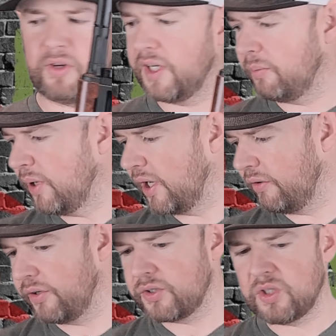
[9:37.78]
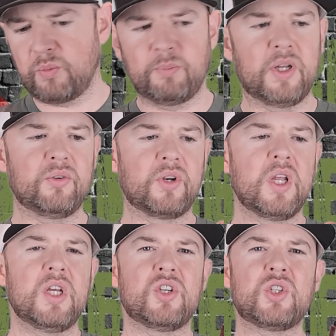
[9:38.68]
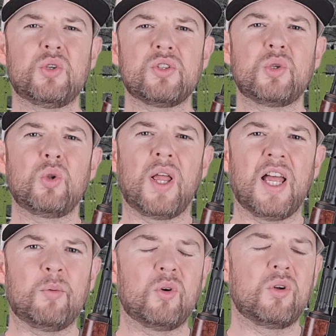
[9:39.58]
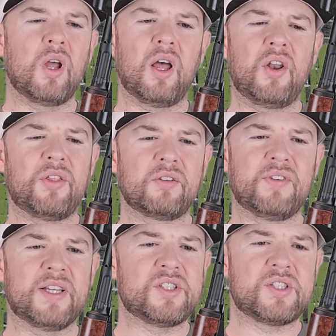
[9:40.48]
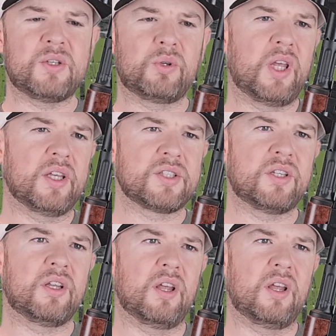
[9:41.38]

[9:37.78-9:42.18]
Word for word: I had a packer in here somewhere, but I don't. Just shooting Tula ammo, uh, nothing fancy, steel cased.